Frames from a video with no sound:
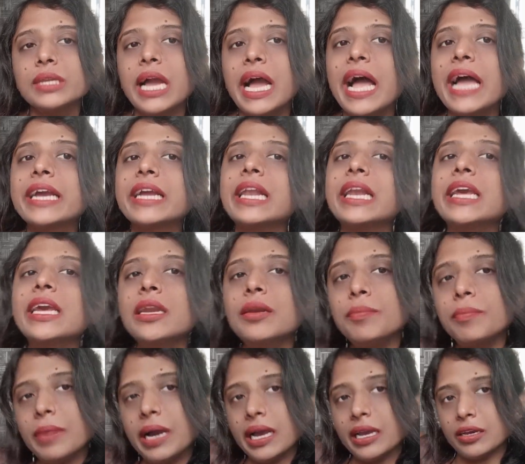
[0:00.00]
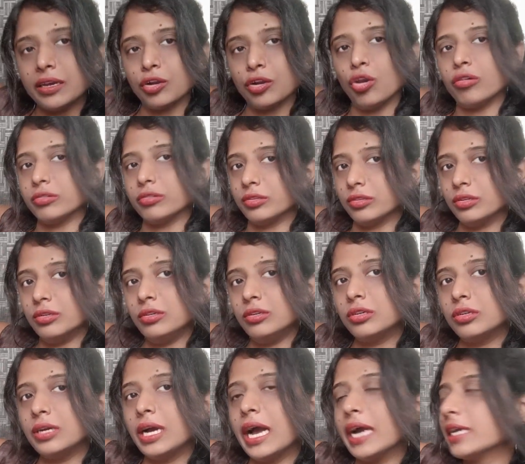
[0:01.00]
I cleaned my closet,
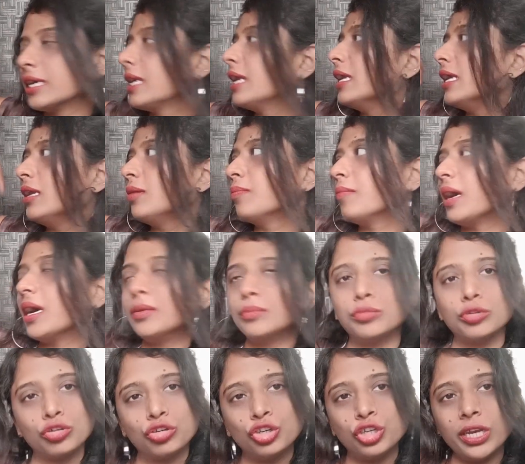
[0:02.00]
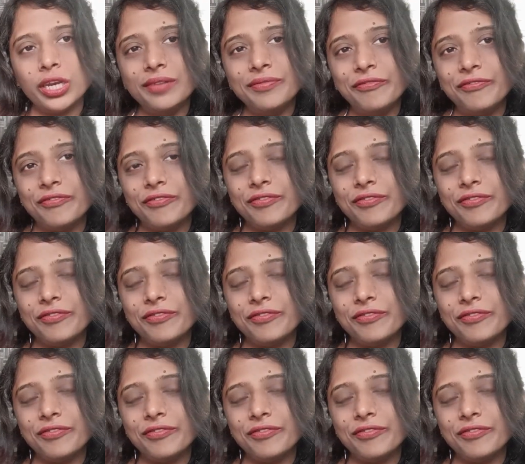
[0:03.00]
I cleaned my bookshelf,